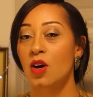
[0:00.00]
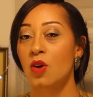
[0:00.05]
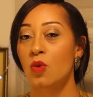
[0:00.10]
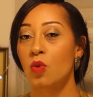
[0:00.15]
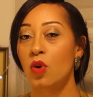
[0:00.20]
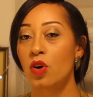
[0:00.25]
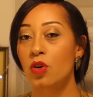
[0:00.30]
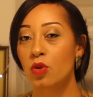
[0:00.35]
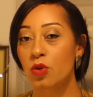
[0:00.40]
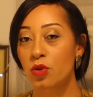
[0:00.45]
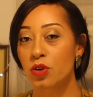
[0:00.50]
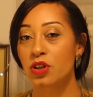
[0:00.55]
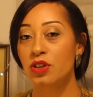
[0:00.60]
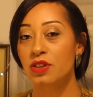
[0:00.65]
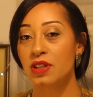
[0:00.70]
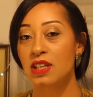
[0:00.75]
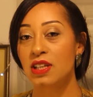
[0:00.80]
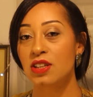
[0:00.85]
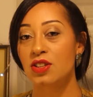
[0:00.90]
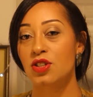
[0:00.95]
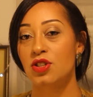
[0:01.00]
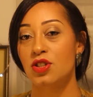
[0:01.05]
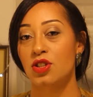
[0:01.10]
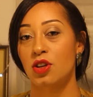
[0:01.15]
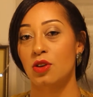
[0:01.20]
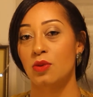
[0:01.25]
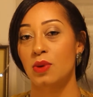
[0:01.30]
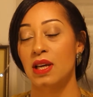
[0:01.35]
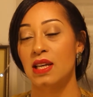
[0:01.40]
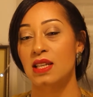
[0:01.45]
What all you need to
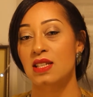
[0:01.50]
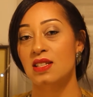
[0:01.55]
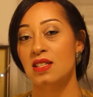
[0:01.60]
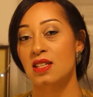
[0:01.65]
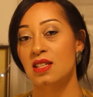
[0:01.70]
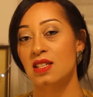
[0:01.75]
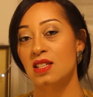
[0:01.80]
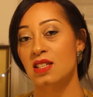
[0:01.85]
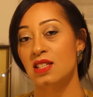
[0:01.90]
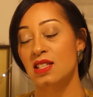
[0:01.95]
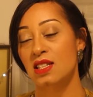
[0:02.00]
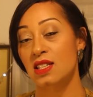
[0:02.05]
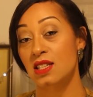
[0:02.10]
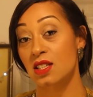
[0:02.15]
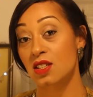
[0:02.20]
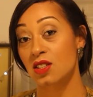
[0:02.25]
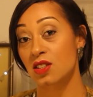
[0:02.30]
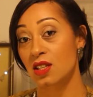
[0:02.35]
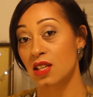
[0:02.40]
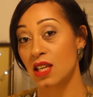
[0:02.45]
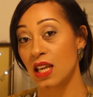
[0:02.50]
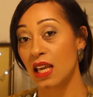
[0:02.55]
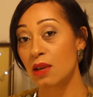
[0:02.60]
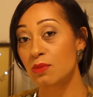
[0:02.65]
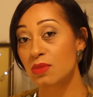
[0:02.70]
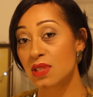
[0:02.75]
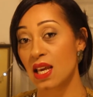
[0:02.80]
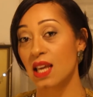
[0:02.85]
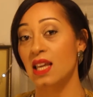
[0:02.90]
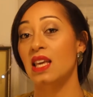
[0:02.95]
do is to
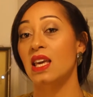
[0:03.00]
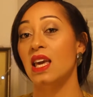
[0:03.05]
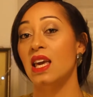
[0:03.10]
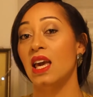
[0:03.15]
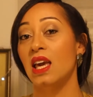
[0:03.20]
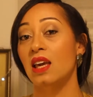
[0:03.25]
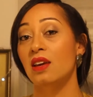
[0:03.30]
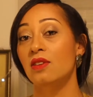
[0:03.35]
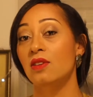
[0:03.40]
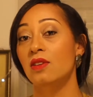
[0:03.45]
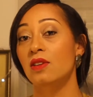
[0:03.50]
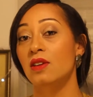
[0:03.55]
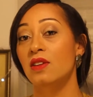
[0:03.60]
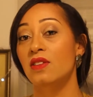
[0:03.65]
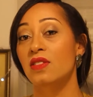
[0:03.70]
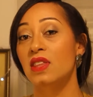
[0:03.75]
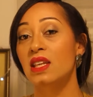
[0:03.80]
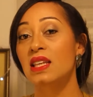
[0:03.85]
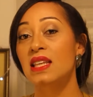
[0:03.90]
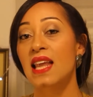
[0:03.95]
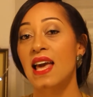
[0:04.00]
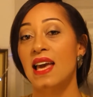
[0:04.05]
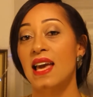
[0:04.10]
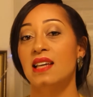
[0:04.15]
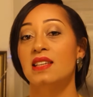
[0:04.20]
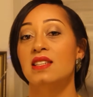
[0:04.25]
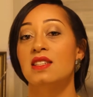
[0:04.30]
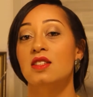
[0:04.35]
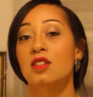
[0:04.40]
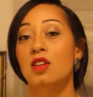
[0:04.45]
keep taking the
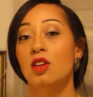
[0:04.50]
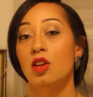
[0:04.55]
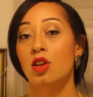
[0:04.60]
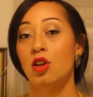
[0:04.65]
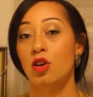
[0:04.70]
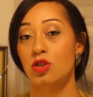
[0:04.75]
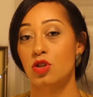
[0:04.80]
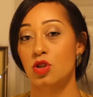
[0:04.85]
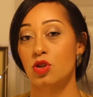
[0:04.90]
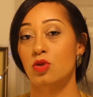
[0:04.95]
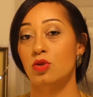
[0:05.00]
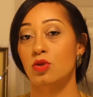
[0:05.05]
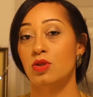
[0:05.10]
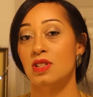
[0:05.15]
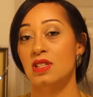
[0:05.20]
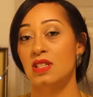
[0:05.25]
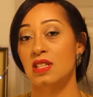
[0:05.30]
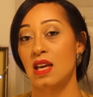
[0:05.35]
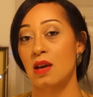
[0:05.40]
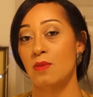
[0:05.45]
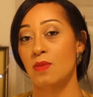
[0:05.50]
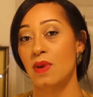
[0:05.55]
next logical step,